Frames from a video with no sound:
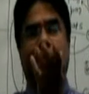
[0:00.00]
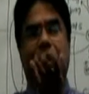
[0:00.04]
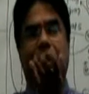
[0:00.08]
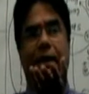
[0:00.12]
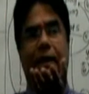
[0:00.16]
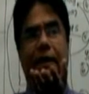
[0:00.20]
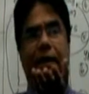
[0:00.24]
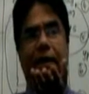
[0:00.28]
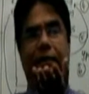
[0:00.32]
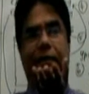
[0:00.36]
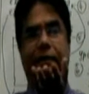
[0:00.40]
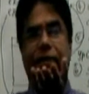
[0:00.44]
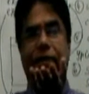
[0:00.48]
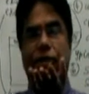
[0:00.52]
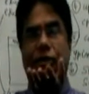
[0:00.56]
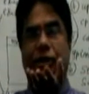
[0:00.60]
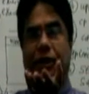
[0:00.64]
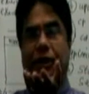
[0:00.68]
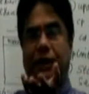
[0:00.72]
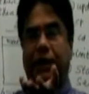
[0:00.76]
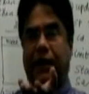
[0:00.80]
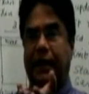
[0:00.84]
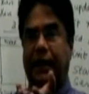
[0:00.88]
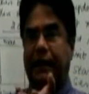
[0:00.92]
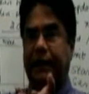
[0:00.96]
earlier
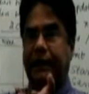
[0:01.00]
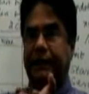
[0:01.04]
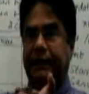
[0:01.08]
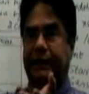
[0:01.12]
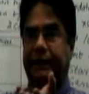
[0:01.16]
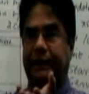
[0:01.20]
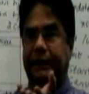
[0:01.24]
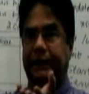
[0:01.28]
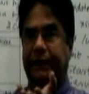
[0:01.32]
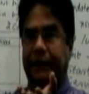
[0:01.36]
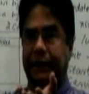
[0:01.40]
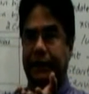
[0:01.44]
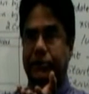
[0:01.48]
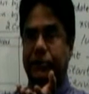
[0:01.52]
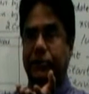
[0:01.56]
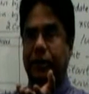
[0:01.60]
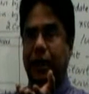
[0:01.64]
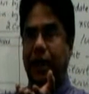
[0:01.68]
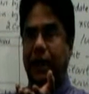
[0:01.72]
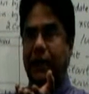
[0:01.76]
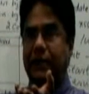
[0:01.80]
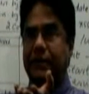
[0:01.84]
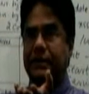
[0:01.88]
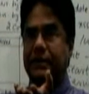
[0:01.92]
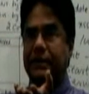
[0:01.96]
version like
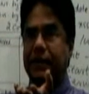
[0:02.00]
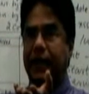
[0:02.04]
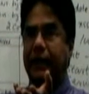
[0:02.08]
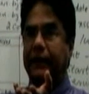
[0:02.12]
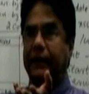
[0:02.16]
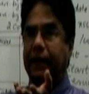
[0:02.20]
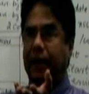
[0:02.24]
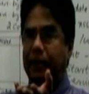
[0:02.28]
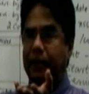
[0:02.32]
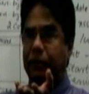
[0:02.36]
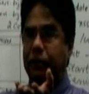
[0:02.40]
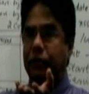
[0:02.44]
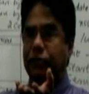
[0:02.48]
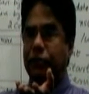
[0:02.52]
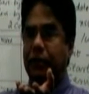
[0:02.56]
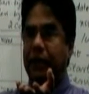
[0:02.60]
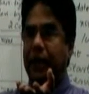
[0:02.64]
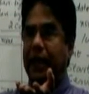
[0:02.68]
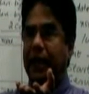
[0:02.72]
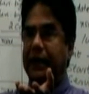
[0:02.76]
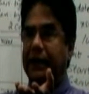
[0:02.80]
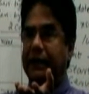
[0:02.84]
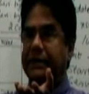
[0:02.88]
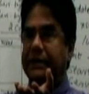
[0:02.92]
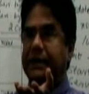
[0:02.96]
Solaris 9 up to
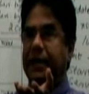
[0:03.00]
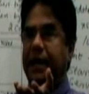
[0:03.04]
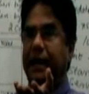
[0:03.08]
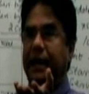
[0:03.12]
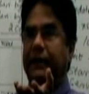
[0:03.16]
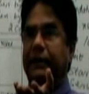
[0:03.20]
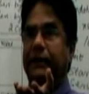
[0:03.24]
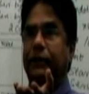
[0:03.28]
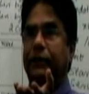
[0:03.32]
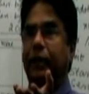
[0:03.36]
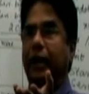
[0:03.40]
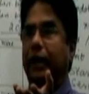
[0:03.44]
Solaris 9,